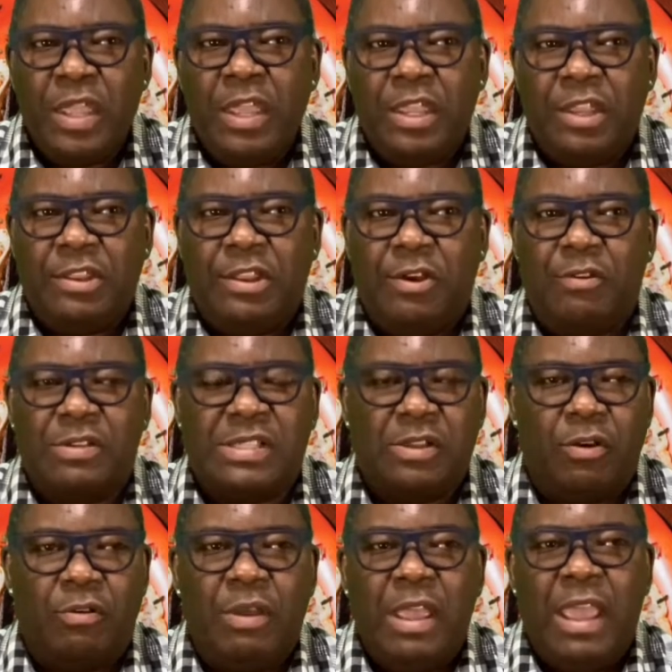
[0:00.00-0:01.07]
you know,
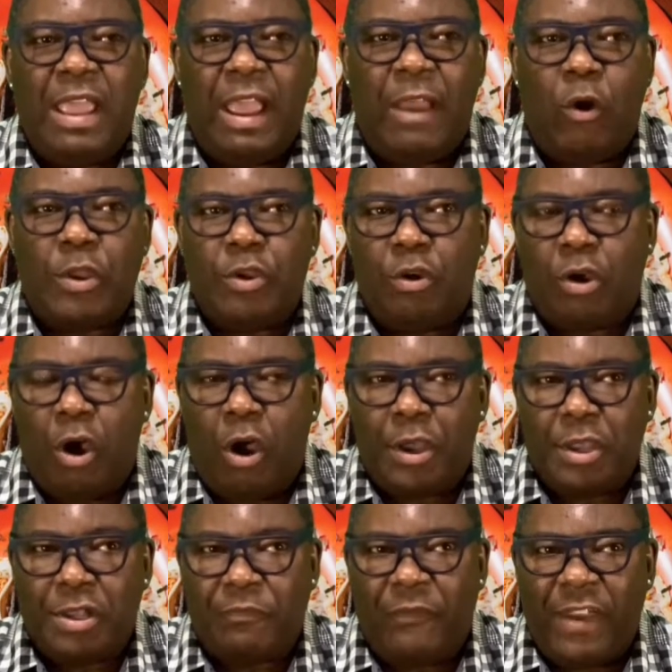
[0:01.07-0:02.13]
so, or you'll call
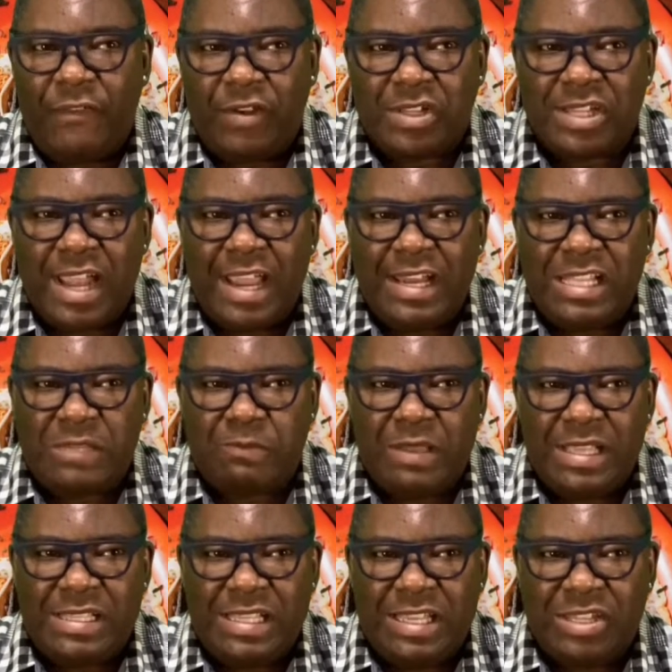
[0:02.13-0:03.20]
your favorite Chinese
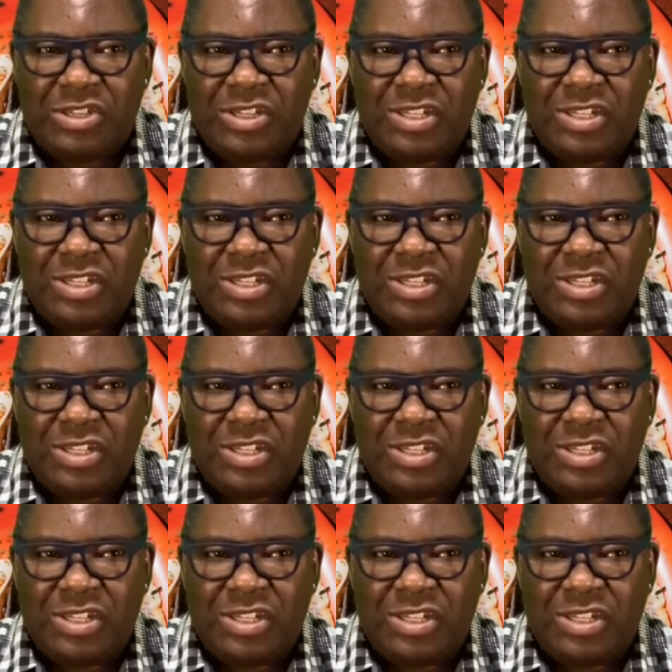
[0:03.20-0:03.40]
place and get your